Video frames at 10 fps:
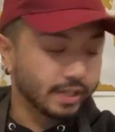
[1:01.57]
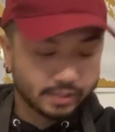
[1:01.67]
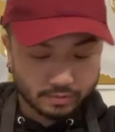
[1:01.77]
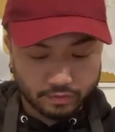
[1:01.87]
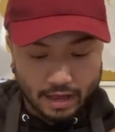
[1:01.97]

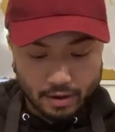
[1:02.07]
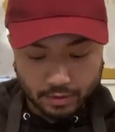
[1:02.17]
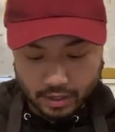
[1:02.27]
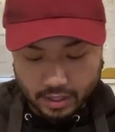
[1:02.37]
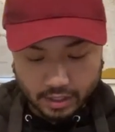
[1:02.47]
some
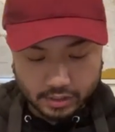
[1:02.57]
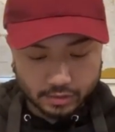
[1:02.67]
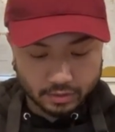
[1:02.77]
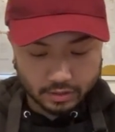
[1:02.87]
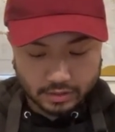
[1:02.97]
flour, do a
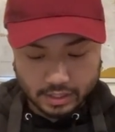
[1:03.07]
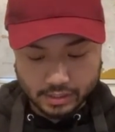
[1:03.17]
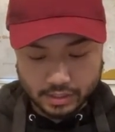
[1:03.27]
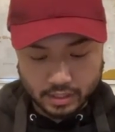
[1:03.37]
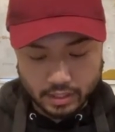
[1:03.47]
little
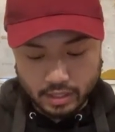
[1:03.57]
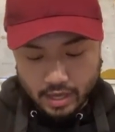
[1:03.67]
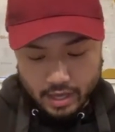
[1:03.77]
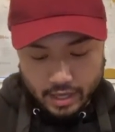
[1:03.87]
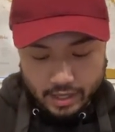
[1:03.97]
dusting,
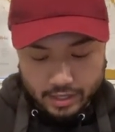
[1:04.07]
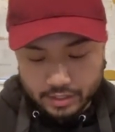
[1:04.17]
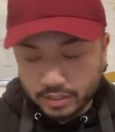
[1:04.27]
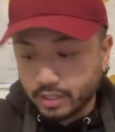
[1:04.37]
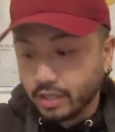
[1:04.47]
and
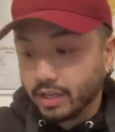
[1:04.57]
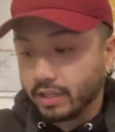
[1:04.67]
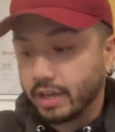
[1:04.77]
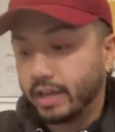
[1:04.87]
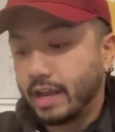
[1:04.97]

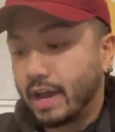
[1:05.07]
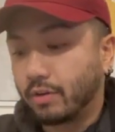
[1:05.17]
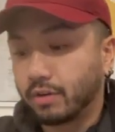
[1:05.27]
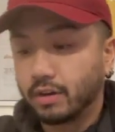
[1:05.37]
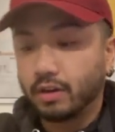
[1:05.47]
get
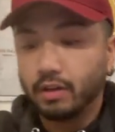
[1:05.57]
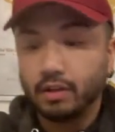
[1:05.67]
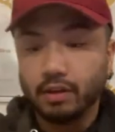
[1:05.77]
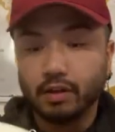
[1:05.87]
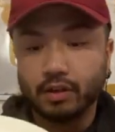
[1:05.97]
our
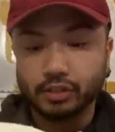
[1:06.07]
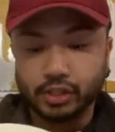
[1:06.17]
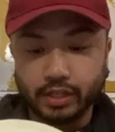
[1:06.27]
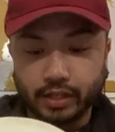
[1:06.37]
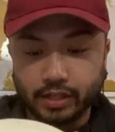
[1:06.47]

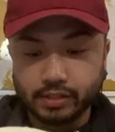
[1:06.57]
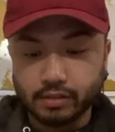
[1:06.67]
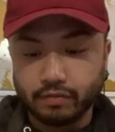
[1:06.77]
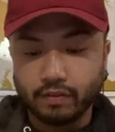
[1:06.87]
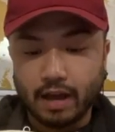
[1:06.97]
cheese
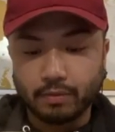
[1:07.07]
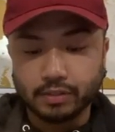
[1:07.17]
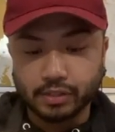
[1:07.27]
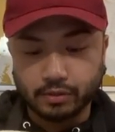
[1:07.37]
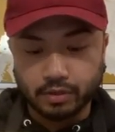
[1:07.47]
flour
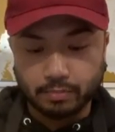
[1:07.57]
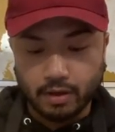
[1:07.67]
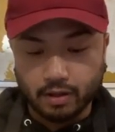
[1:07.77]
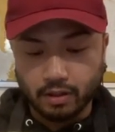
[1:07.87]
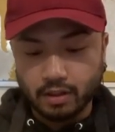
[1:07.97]
donut
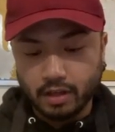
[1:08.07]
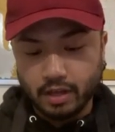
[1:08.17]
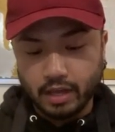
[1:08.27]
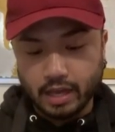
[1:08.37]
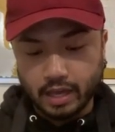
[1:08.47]
ball
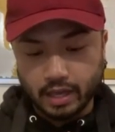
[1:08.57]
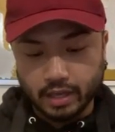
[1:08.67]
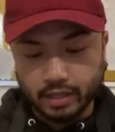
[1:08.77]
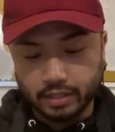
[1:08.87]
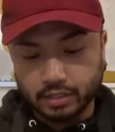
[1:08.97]

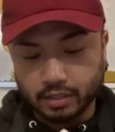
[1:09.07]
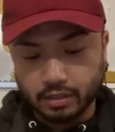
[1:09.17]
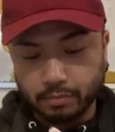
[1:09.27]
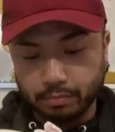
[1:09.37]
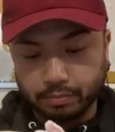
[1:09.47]
and
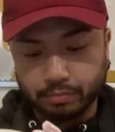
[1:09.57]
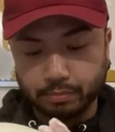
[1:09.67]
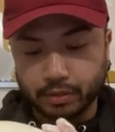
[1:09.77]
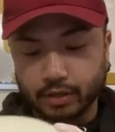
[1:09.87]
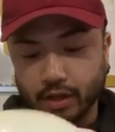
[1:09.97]

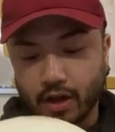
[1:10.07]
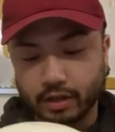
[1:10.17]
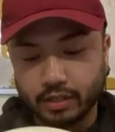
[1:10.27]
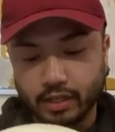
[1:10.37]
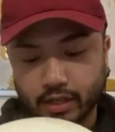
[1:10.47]
put it on
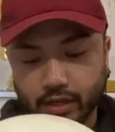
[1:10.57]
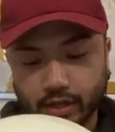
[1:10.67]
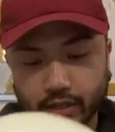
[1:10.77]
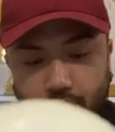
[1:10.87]
here.